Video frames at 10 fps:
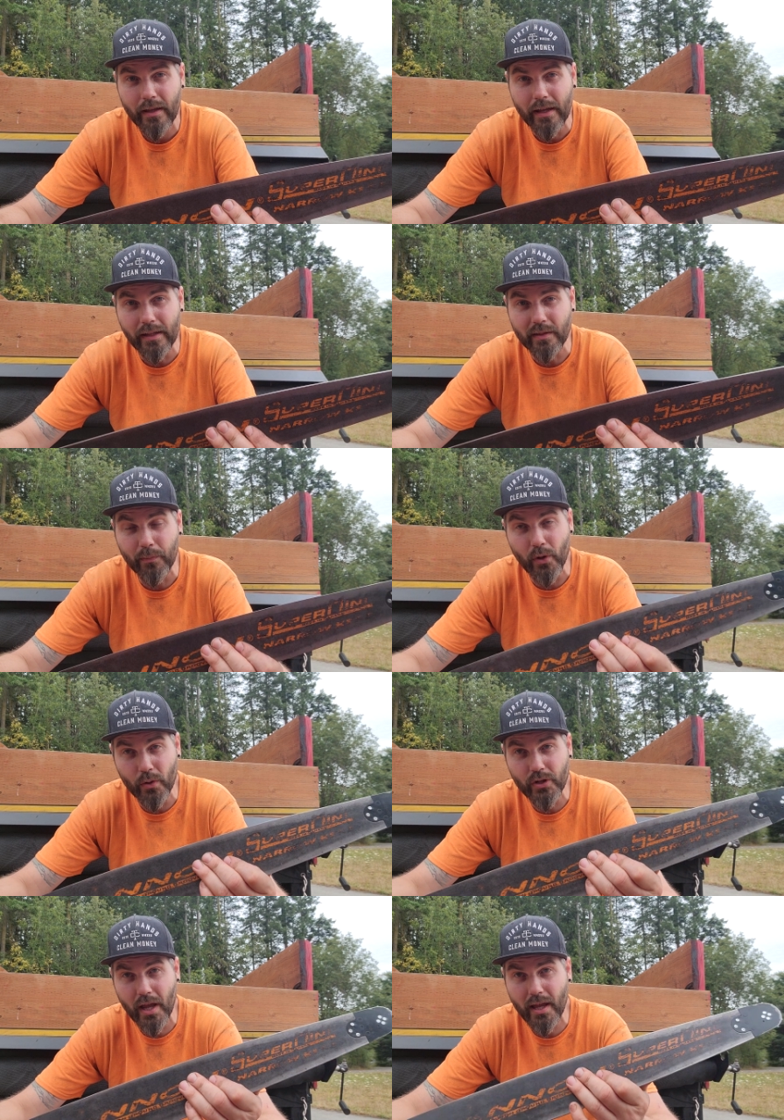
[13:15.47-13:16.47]
It's a pro
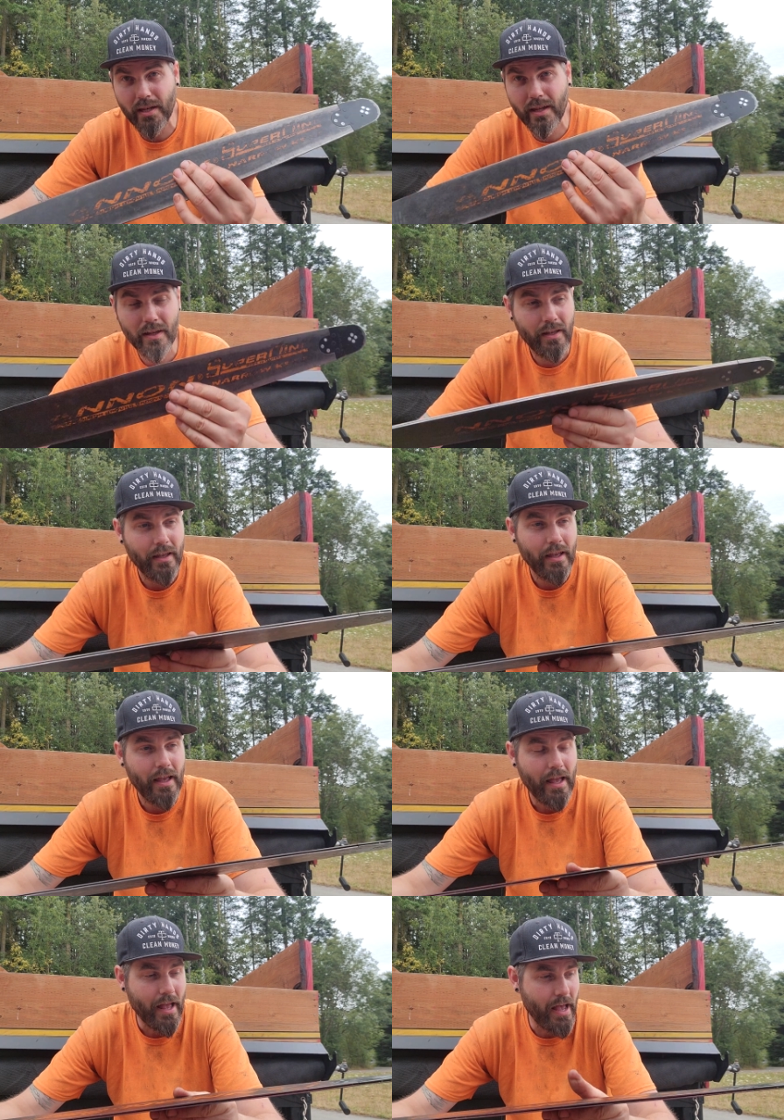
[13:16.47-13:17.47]
chain,
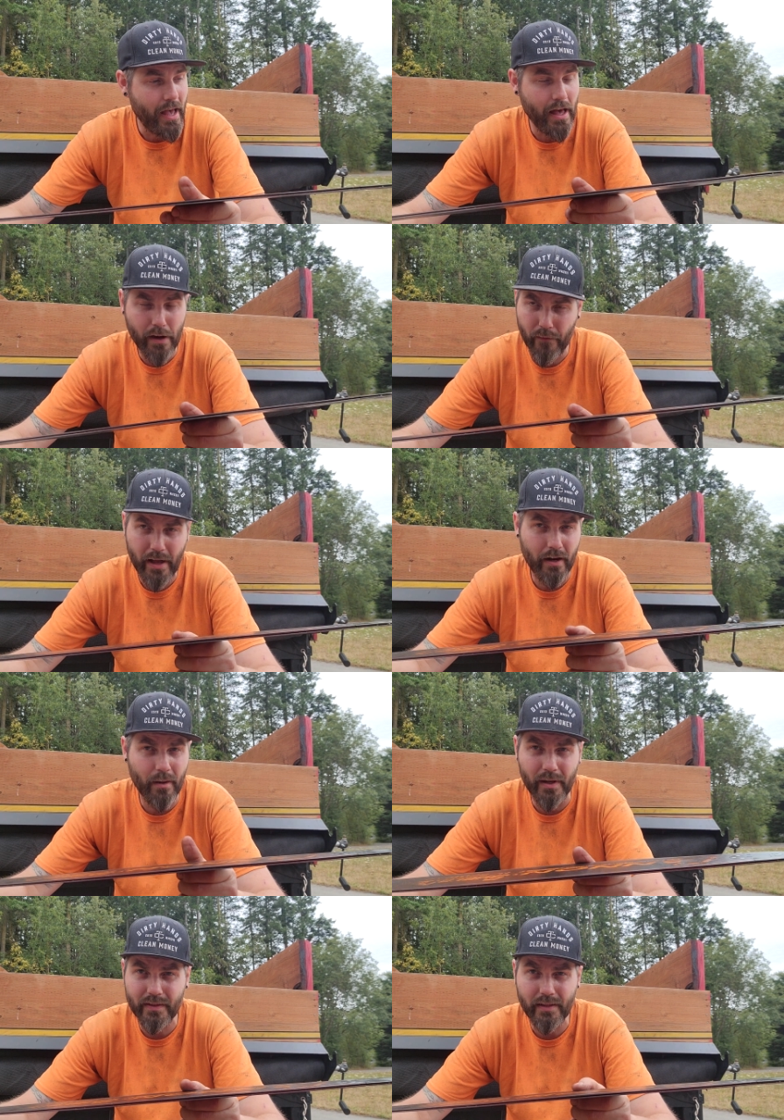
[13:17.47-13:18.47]
and I ran it
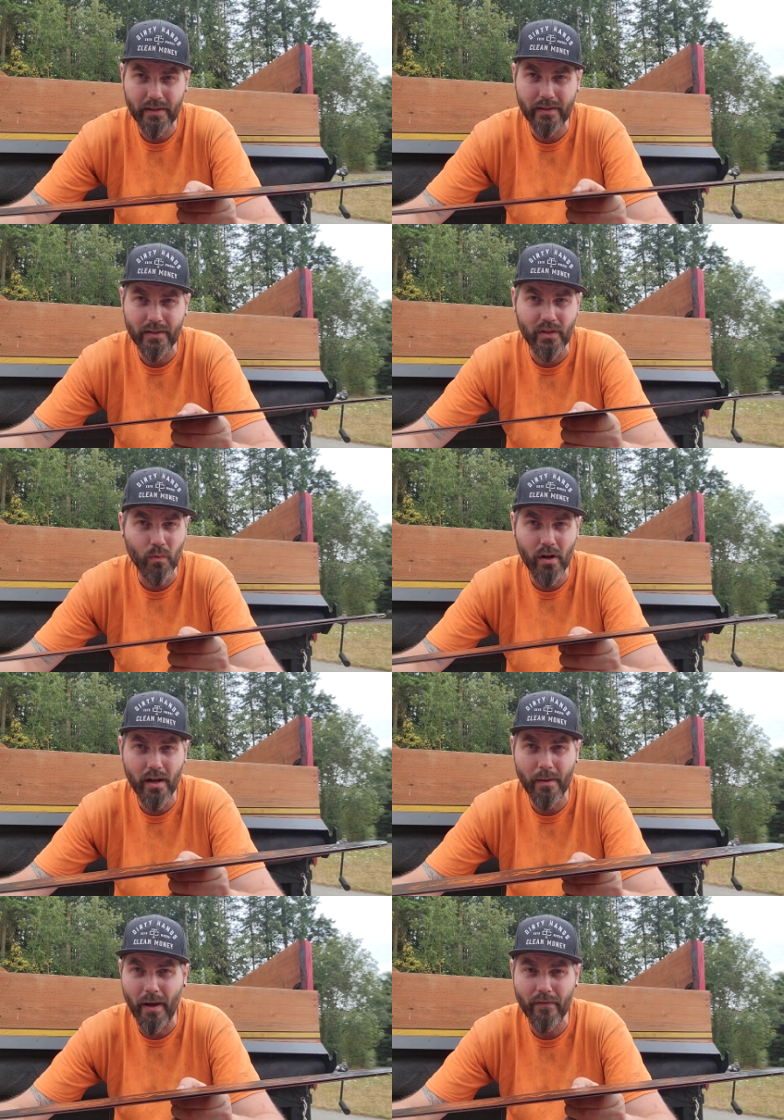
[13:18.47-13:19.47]
on my
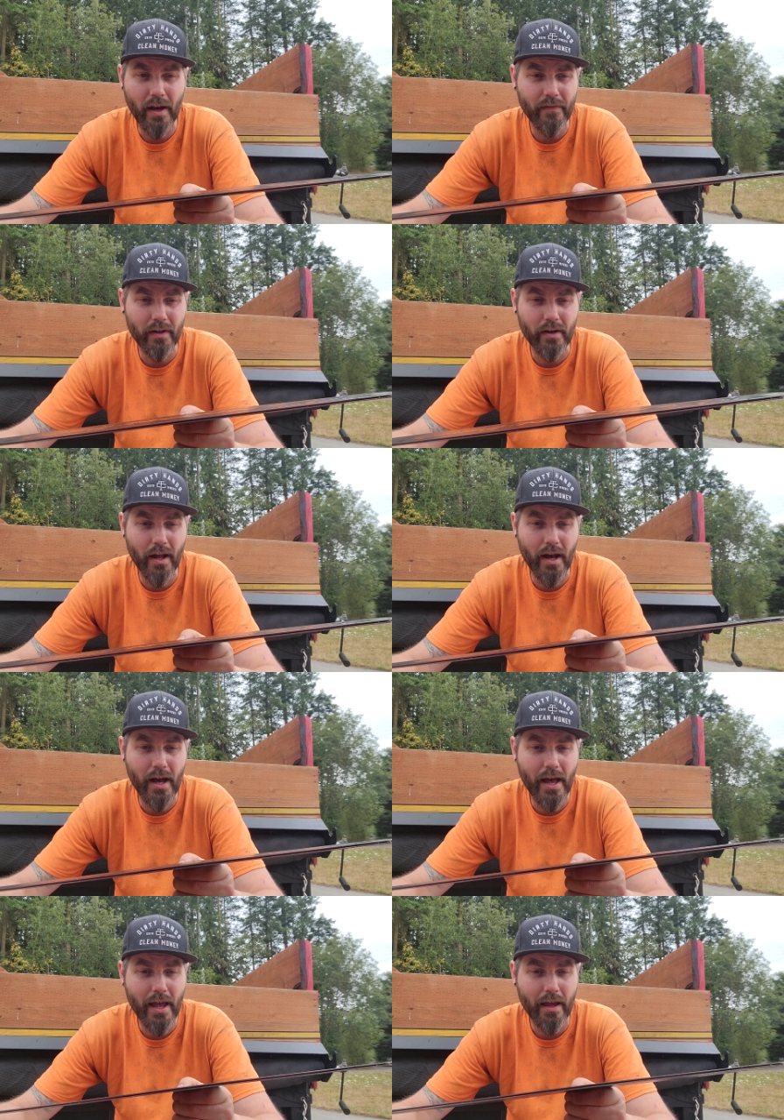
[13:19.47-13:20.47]
661, my
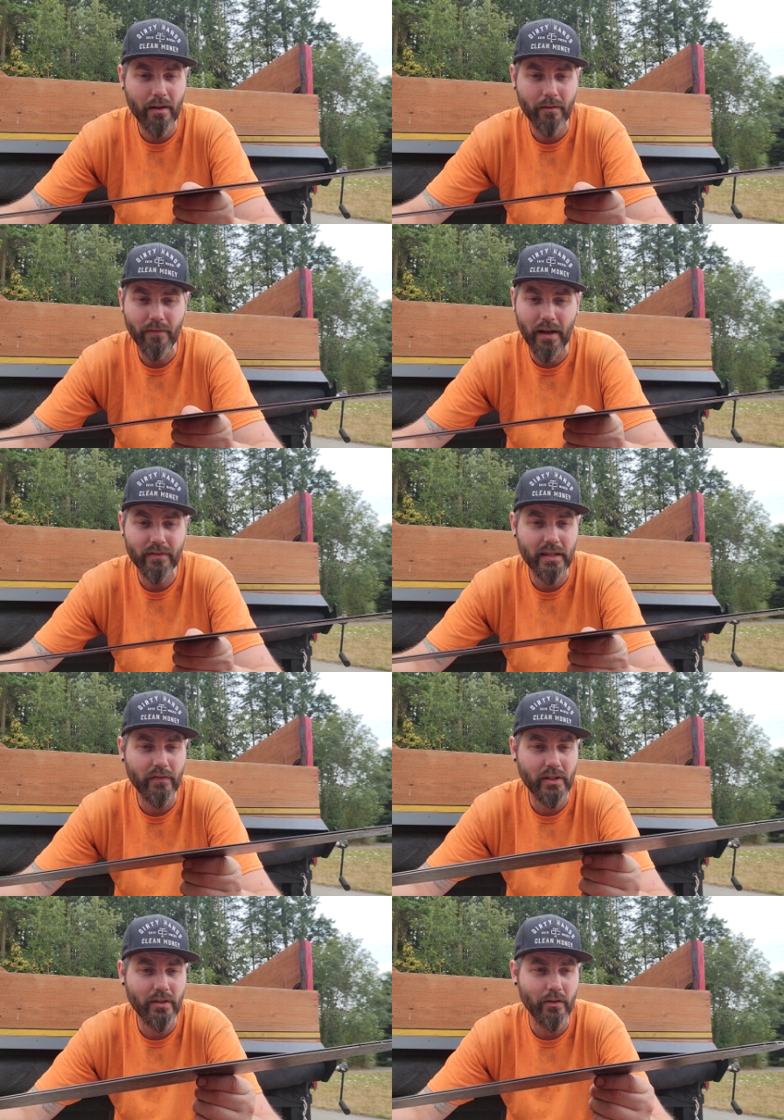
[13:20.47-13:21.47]
500i,
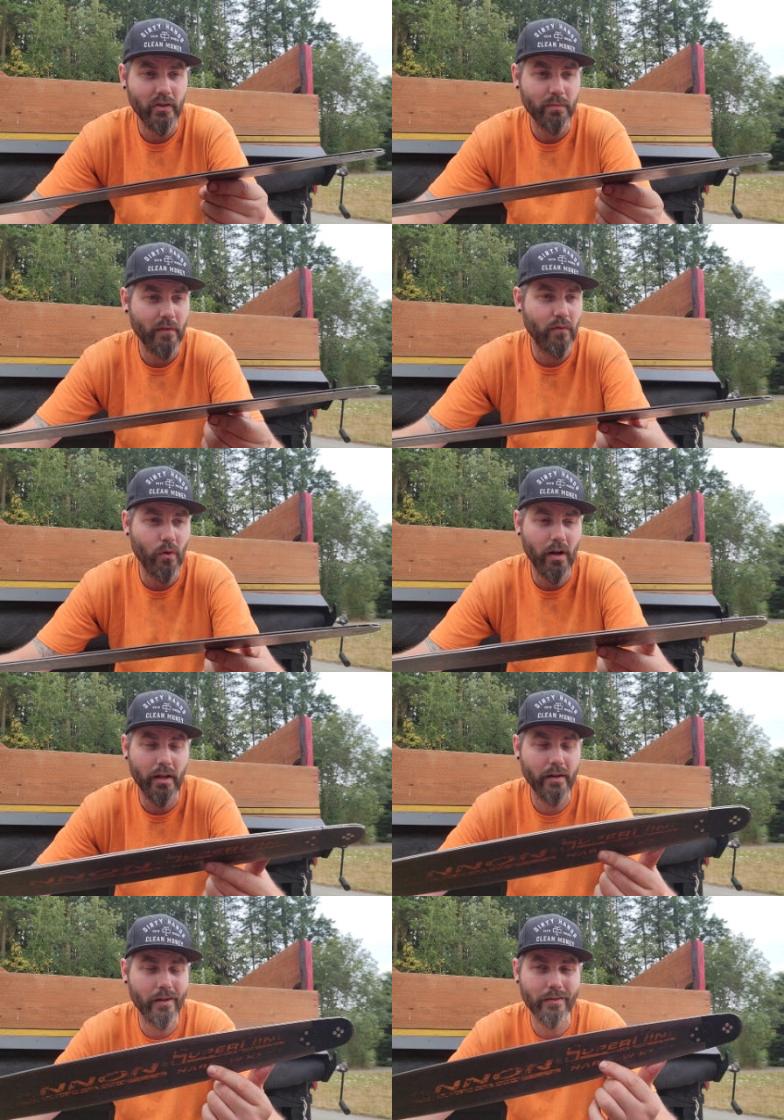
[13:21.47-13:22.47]
572s, my
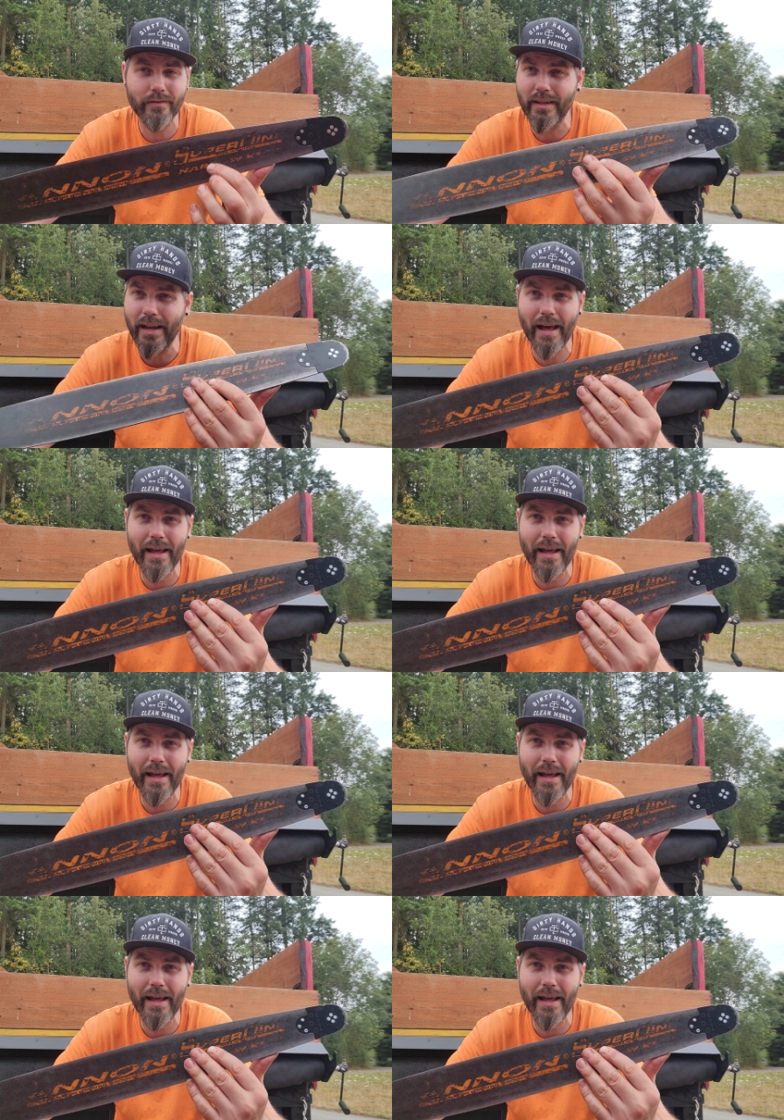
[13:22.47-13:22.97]
400, and